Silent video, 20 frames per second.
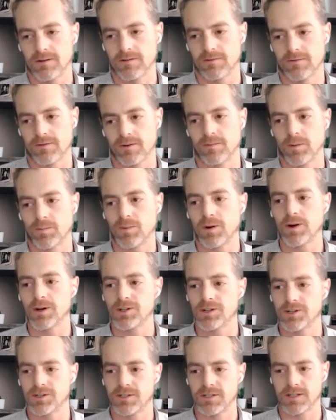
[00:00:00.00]
from a
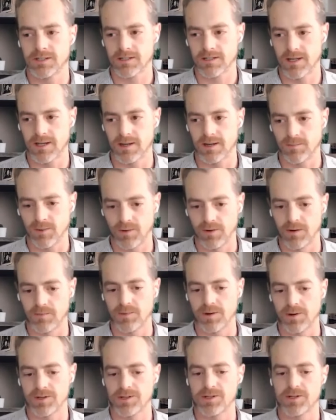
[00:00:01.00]
purchasing
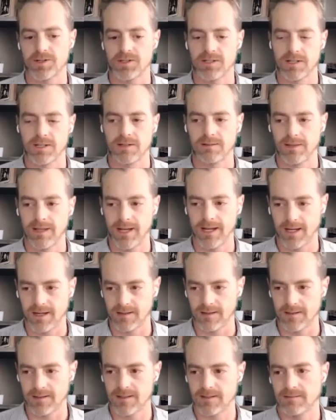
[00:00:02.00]
standpoint, purchasing
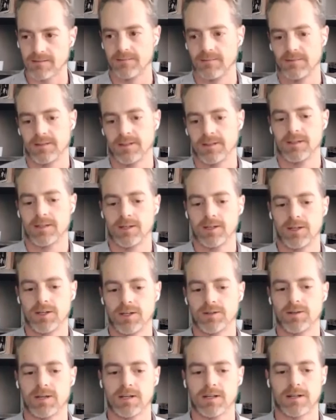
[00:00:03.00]
land,
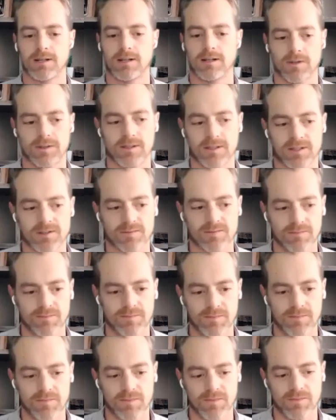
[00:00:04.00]
you get in with this
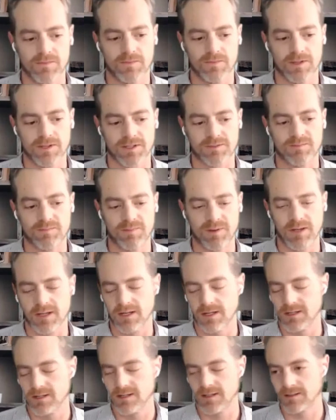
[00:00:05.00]

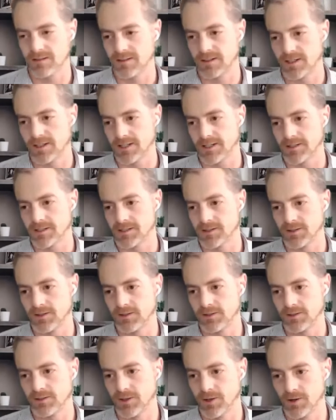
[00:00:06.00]
big
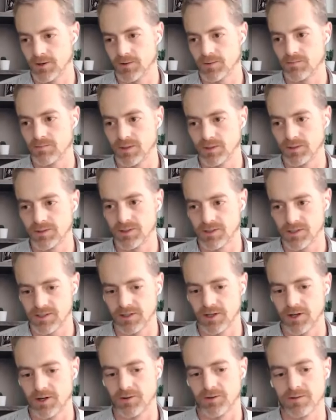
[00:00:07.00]
loan, builder's
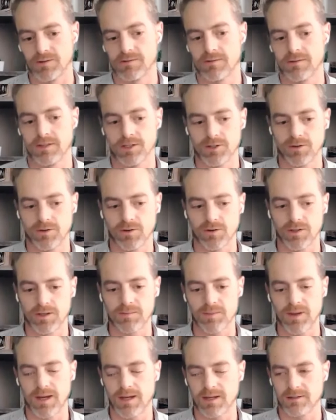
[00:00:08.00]
loan, that you only
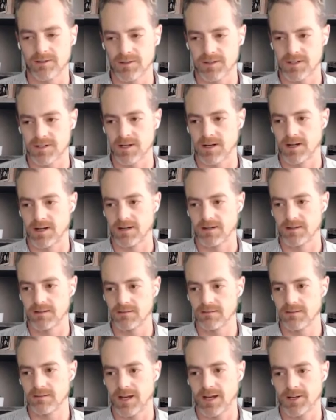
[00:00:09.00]
pay interest on
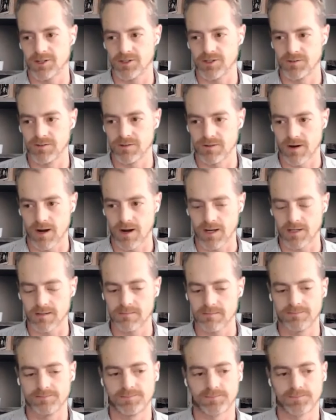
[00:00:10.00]
as you draw it.